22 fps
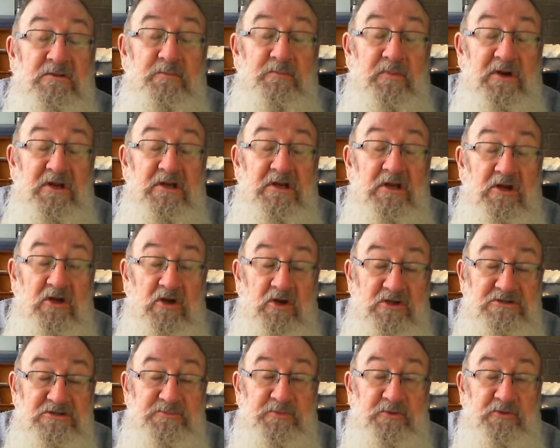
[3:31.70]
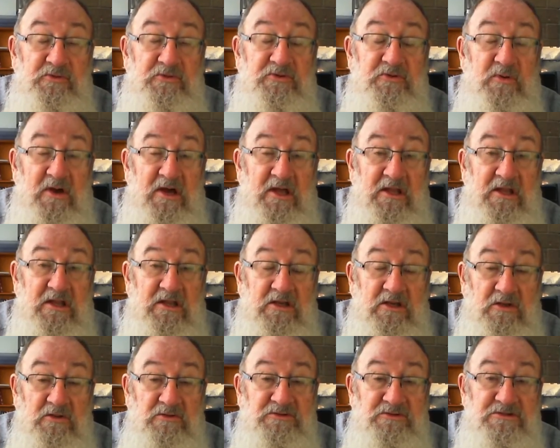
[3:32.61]
bring the gospel to other
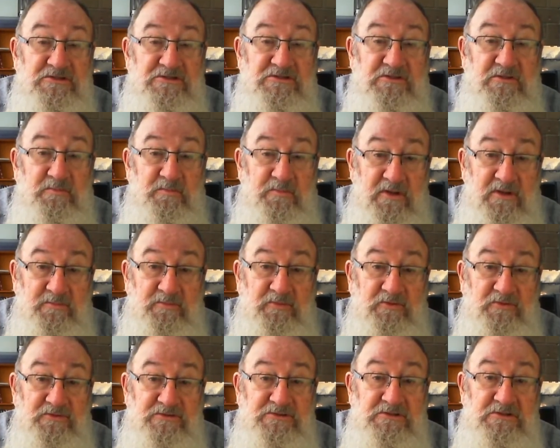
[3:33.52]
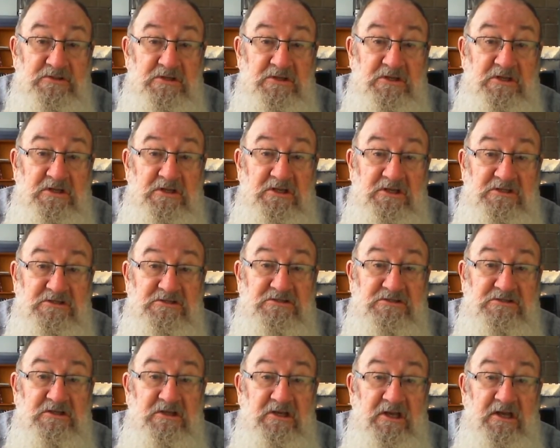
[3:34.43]
cultures and peoples
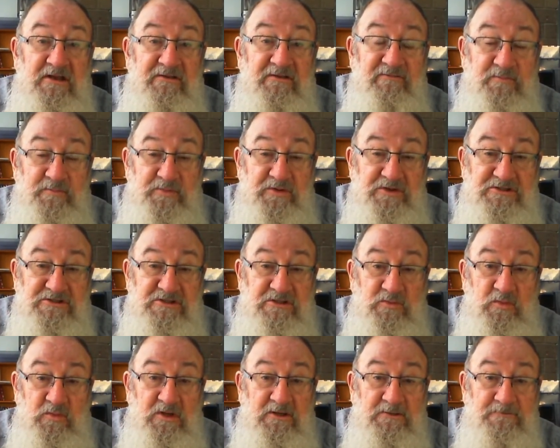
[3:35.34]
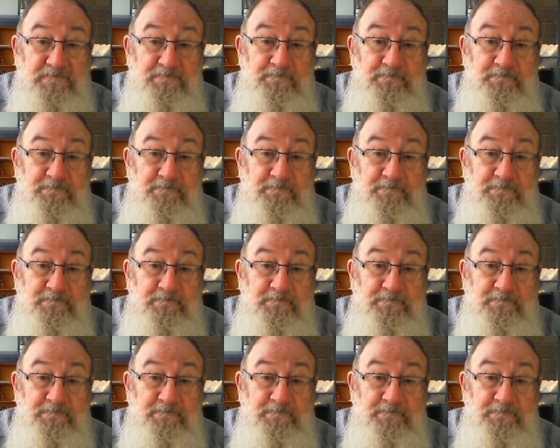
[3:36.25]
is an ever-present one.